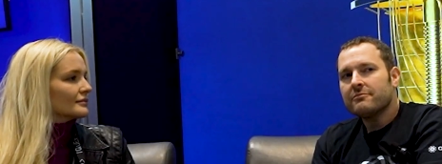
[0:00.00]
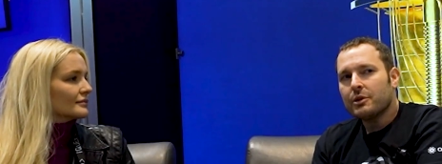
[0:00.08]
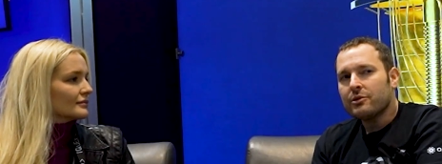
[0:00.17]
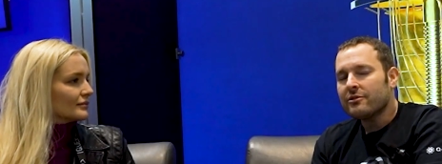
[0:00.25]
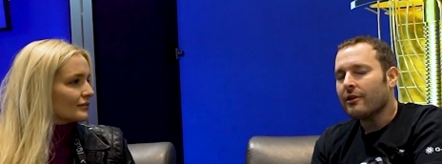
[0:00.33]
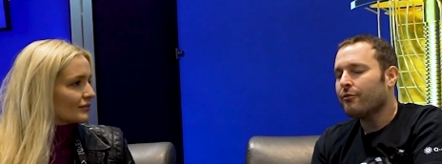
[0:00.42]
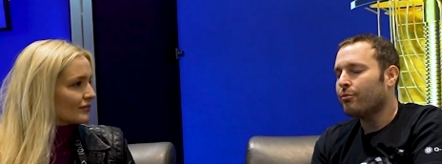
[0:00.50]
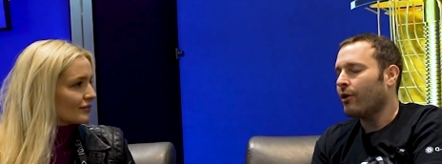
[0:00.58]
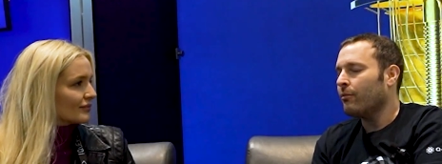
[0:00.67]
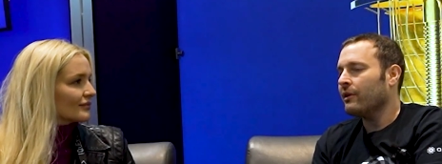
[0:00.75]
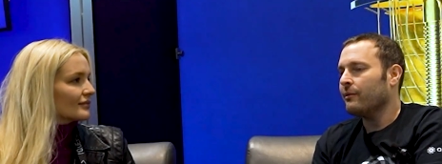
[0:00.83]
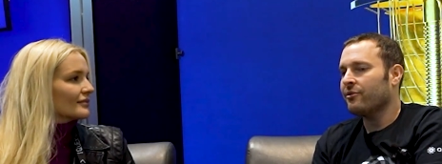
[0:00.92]
Speaker 1: could solve
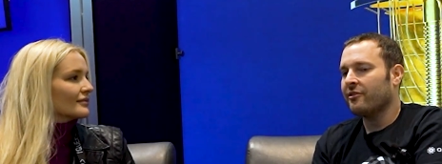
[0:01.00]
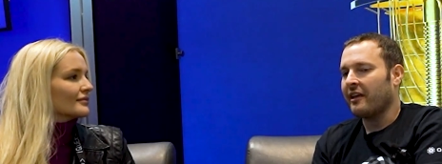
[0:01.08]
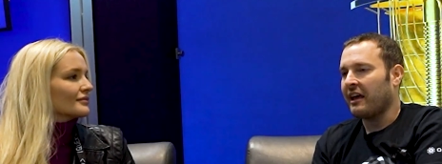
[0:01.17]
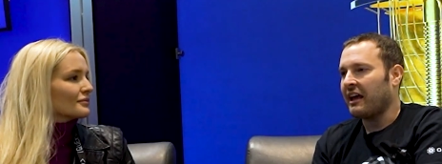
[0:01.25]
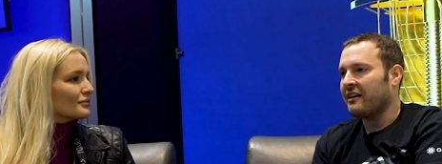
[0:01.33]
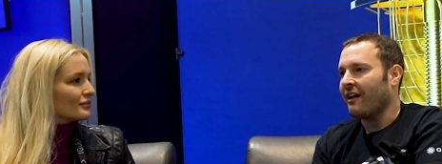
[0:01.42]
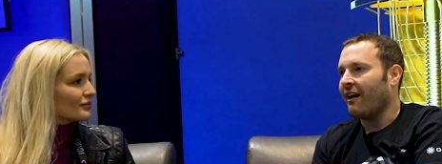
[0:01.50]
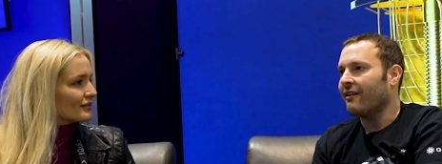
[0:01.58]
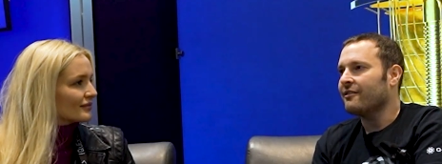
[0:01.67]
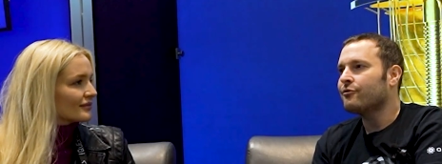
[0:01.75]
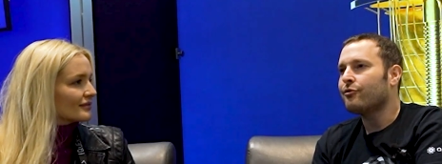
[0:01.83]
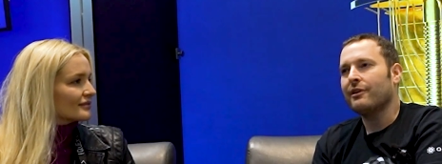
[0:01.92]
problems that are
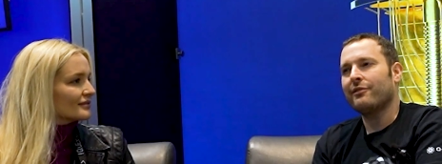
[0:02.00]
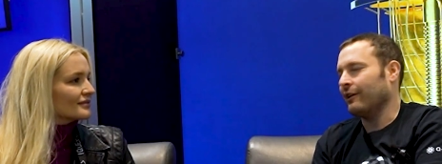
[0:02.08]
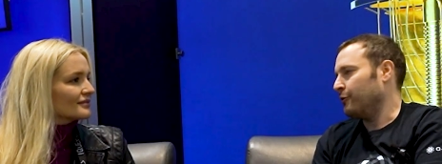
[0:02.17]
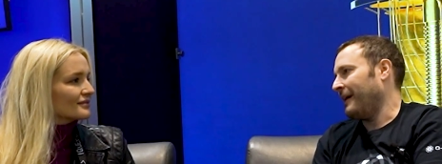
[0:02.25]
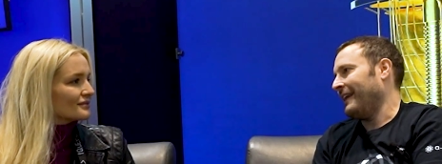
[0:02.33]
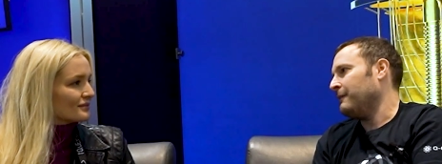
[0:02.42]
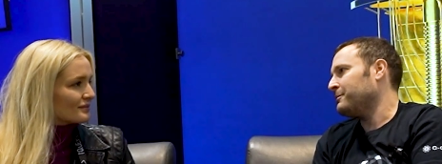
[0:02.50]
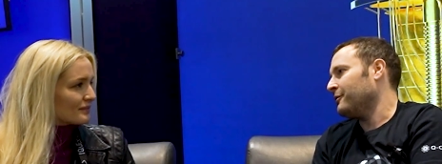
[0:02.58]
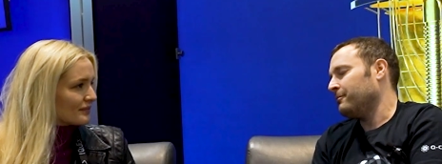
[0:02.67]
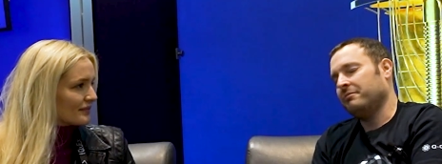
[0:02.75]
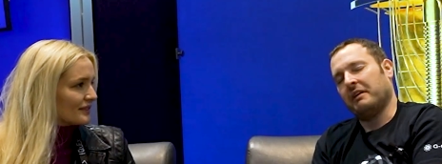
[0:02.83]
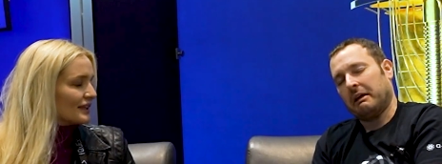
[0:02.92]
trivial on my laptop.
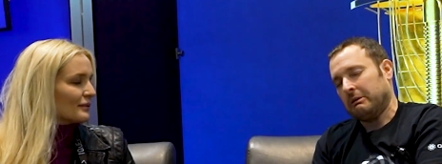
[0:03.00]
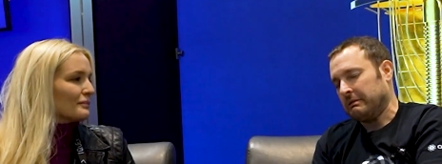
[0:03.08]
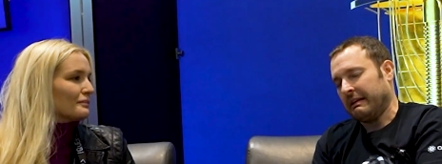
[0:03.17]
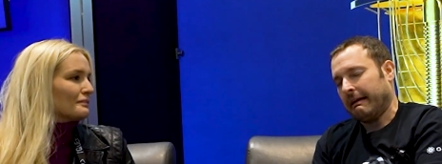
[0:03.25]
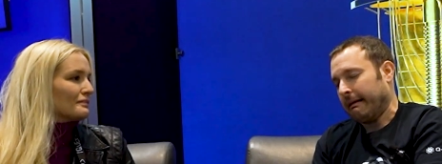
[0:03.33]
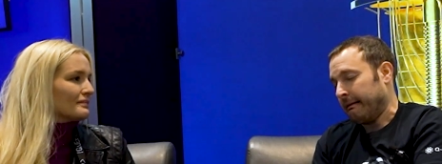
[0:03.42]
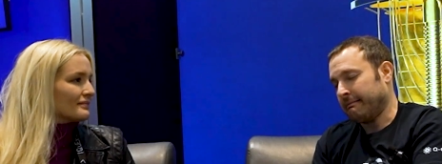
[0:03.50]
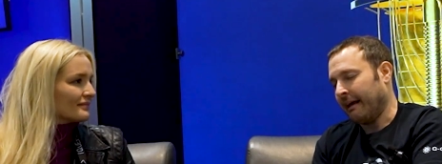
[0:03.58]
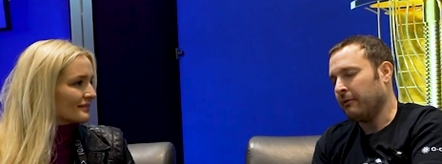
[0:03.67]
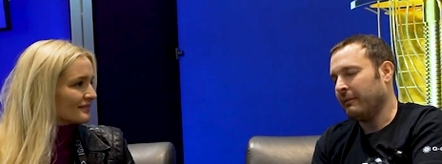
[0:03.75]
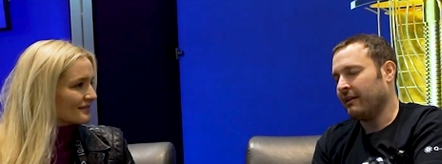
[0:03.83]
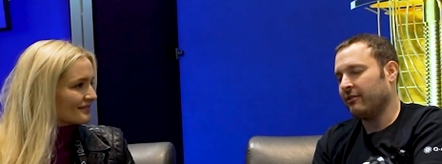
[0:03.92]
I yep. could take like 10
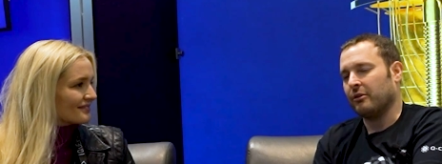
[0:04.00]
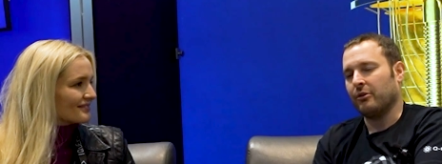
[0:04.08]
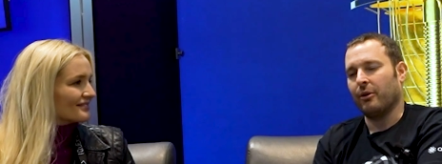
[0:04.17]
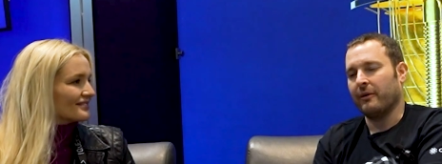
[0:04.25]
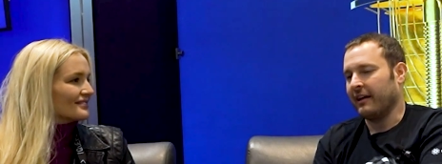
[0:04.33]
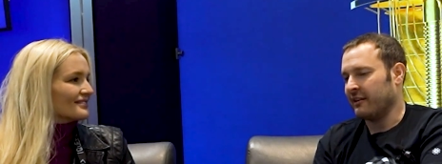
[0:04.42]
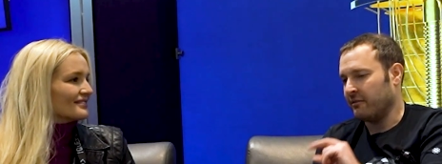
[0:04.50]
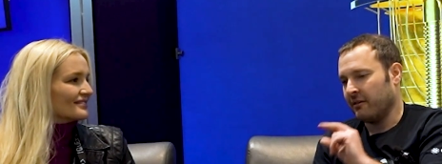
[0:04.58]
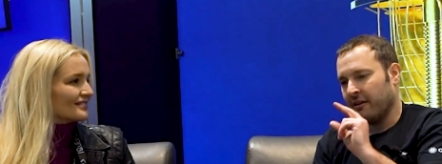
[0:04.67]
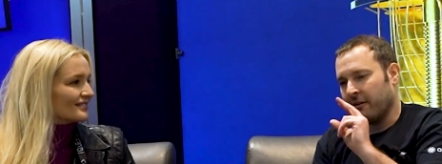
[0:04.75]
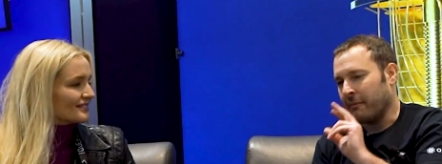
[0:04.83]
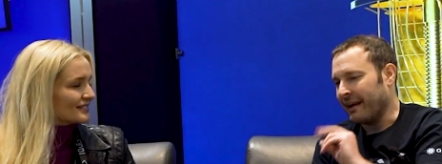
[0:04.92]
minutes to code that.
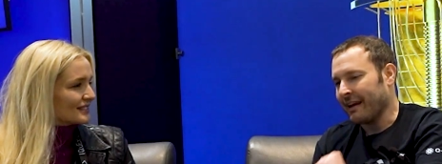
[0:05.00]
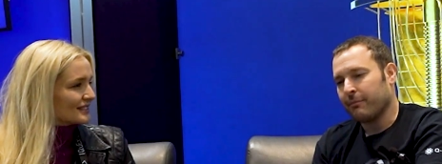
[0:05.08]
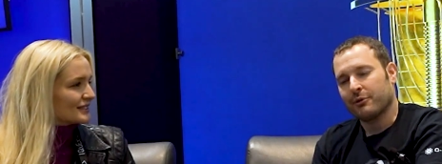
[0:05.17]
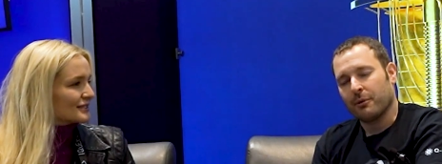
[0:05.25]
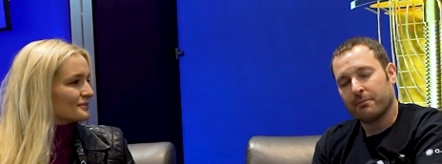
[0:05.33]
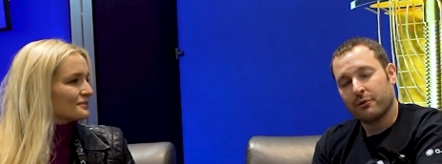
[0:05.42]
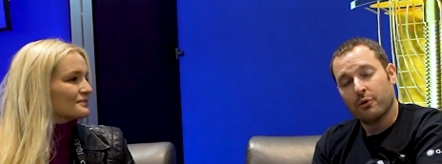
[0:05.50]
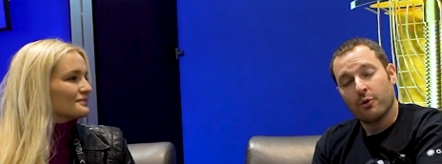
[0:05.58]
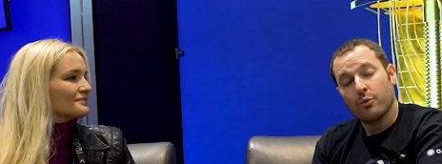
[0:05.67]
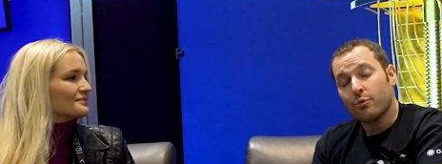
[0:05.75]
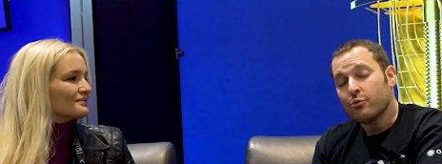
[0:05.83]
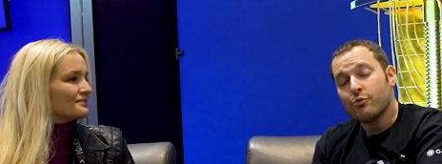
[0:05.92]
My laptop
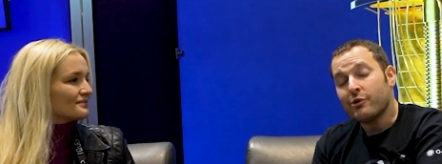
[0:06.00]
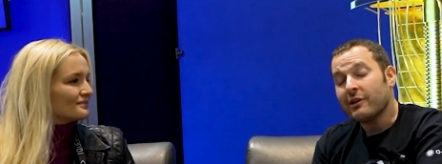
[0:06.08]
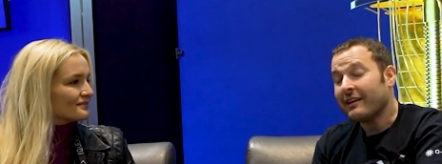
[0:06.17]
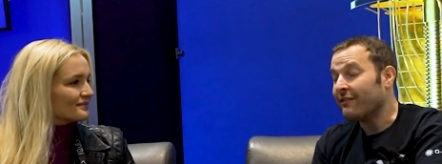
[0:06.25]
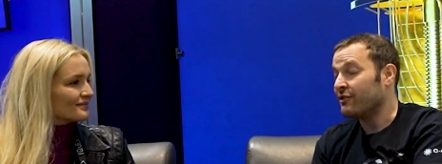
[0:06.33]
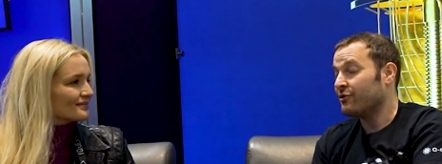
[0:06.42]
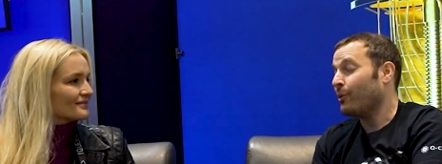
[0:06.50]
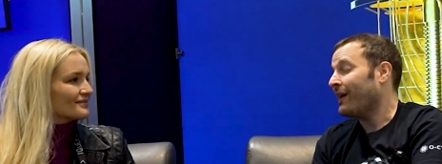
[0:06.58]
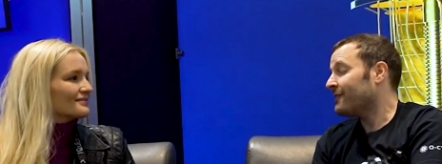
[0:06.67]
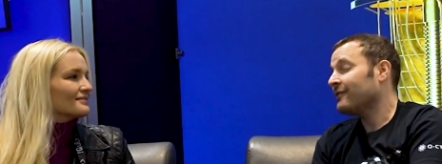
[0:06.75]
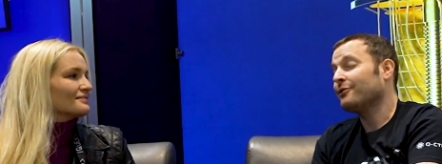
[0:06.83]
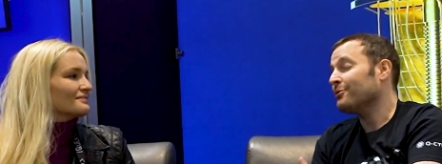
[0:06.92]
wouldn't even sweat.
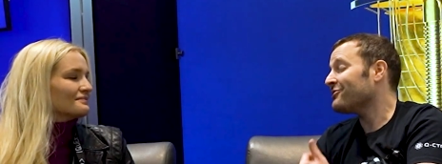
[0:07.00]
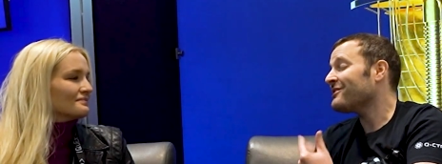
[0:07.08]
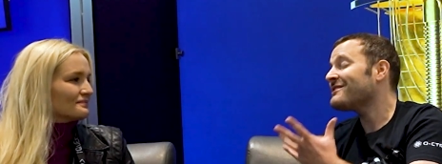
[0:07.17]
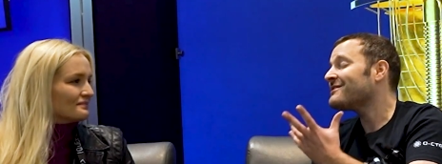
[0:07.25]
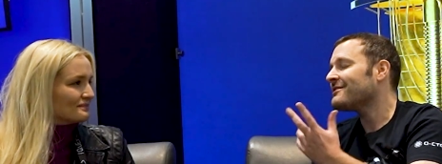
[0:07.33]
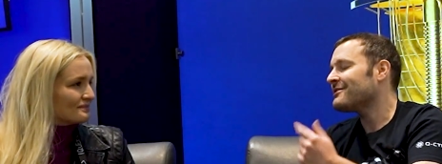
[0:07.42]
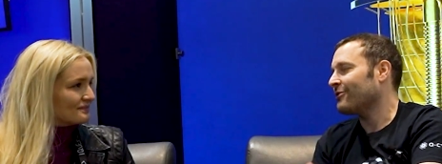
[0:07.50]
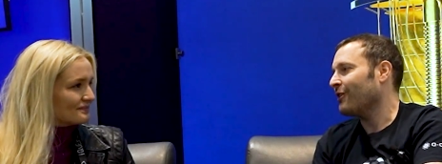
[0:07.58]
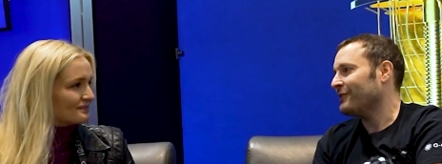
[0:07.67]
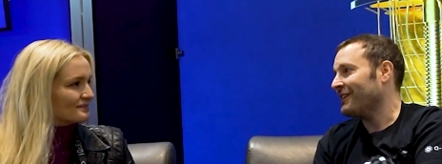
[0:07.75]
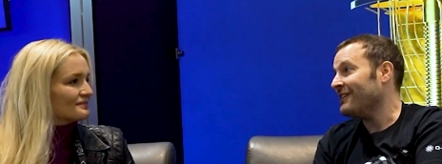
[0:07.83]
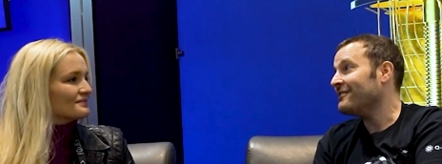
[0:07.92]
Mm-hmm. solve
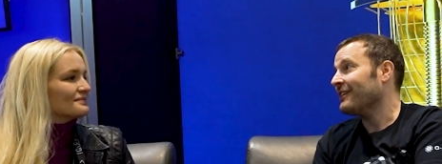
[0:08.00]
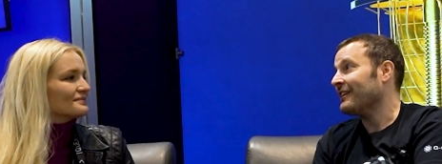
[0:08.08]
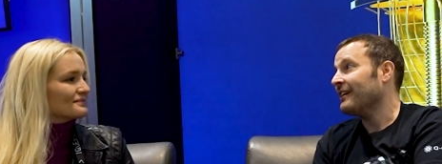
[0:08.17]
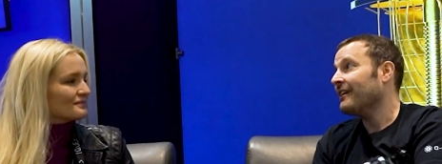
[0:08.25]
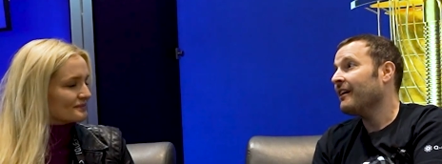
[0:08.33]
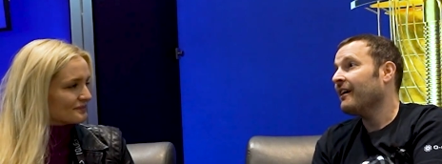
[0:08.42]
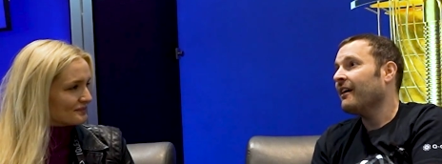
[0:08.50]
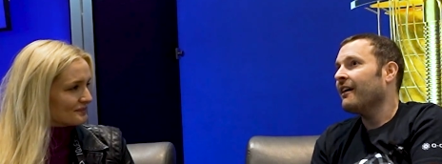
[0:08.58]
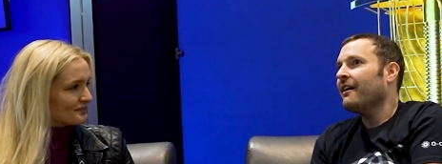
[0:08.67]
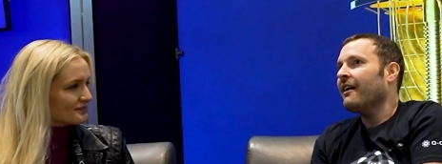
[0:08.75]
it easily. Mm-hmm.